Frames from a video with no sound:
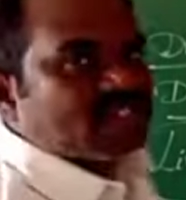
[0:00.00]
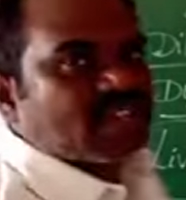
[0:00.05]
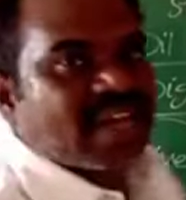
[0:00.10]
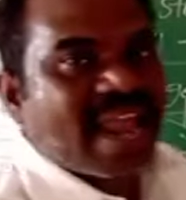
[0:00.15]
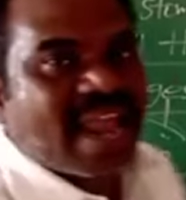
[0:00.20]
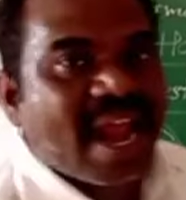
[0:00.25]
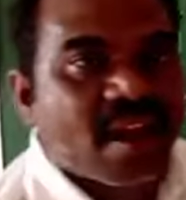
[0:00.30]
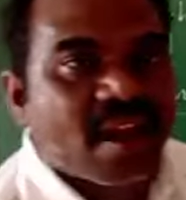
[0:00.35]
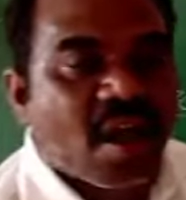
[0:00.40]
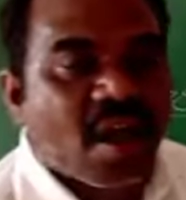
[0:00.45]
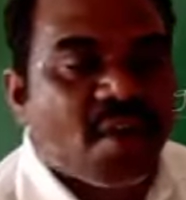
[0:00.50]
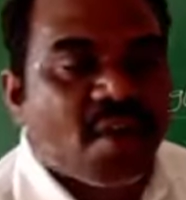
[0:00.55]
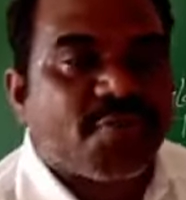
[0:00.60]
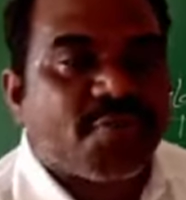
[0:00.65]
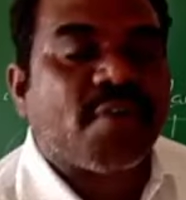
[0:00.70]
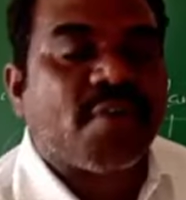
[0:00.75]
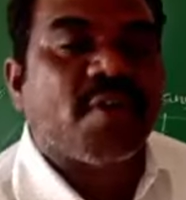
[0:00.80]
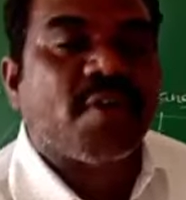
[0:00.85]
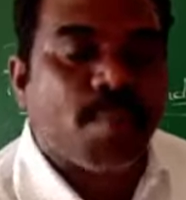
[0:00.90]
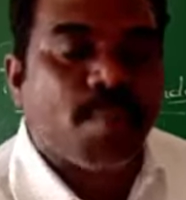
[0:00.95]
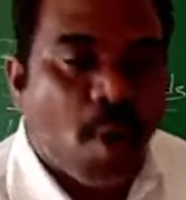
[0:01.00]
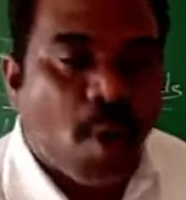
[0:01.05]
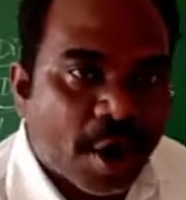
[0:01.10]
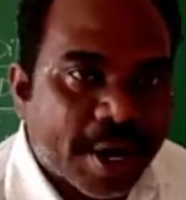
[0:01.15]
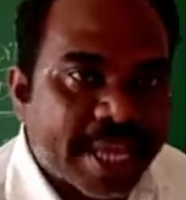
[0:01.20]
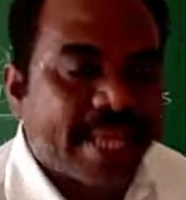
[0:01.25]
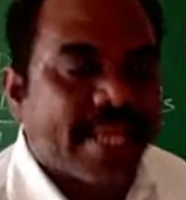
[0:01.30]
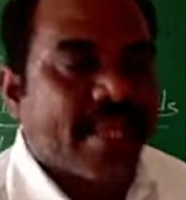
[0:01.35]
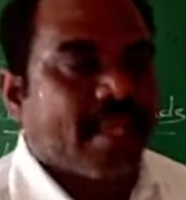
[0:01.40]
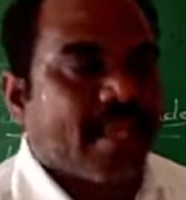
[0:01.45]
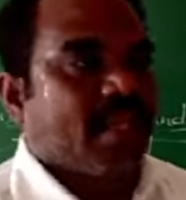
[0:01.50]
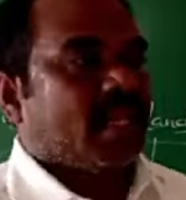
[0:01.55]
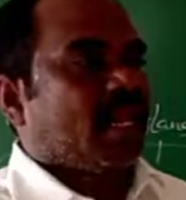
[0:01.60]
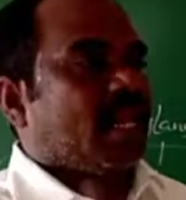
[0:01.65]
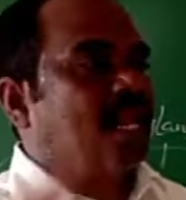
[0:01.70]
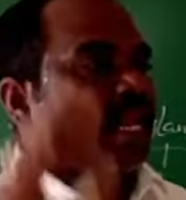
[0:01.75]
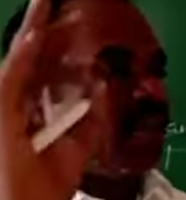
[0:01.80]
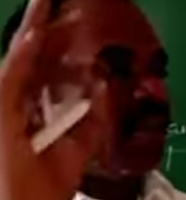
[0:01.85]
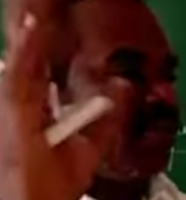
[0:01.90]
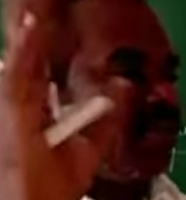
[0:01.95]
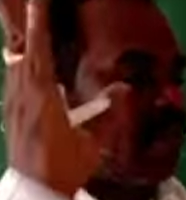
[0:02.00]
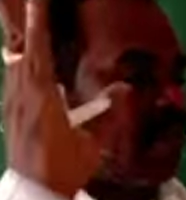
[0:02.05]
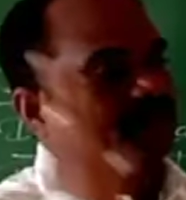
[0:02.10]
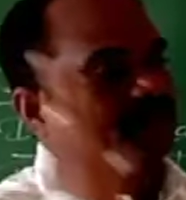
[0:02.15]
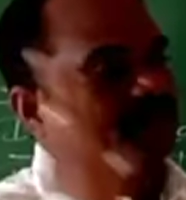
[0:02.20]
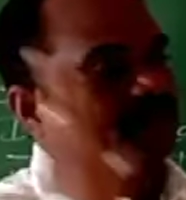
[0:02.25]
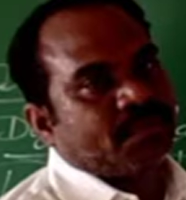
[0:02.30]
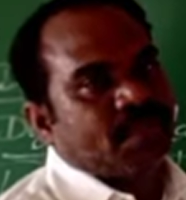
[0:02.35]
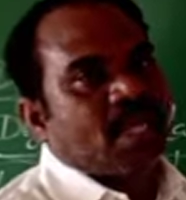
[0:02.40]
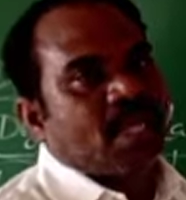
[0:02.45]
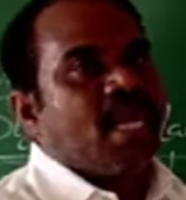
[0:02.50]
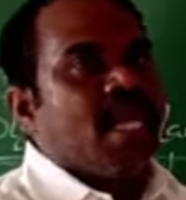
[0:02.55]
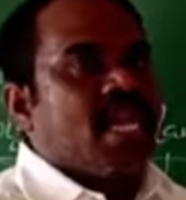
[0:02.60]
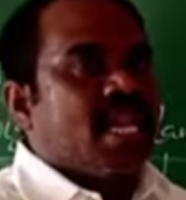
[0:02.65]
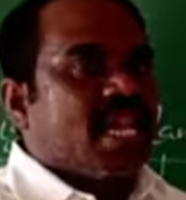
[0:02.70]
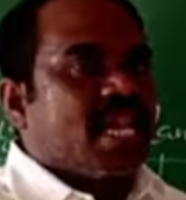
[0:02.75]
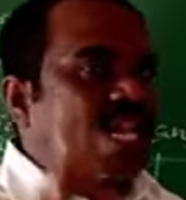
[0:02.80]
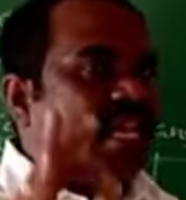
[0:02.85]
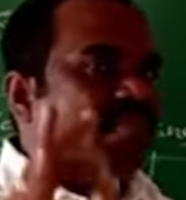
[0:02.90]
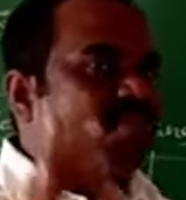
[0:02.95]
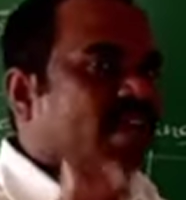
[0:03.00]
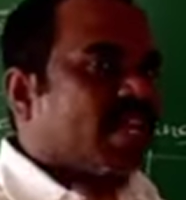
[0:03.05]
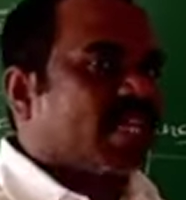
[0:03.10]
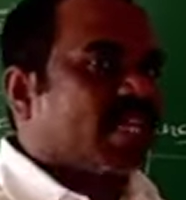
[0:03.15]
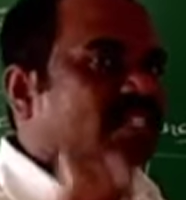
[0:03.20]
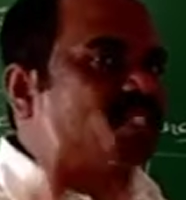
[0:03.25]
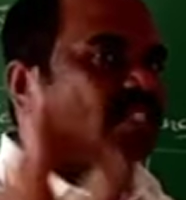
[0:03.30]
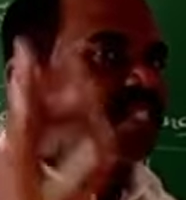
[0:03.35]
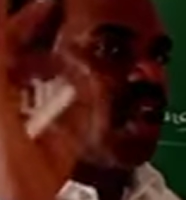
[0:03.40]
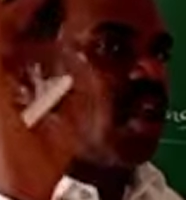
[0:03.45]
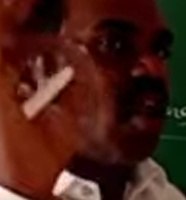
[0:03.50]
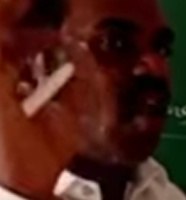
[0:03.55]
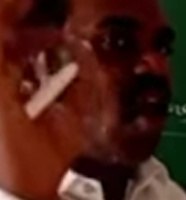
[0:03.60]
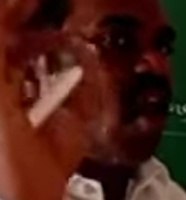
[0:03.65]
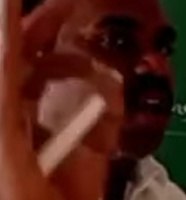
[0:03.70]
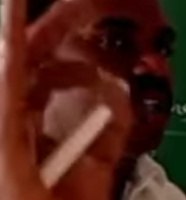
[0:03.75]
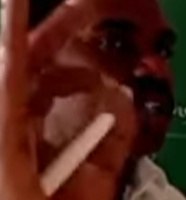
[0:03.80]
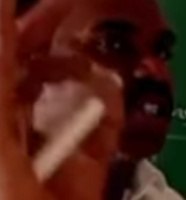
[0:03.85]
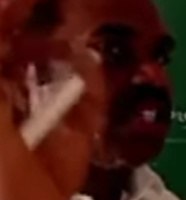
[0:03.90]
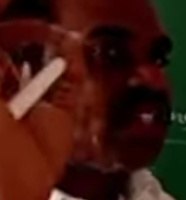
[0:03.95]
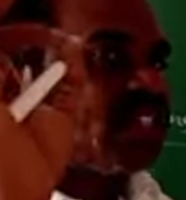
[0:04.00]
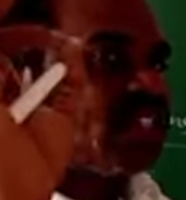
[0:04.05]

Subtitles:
gland of our body? Liver. Liver is the largest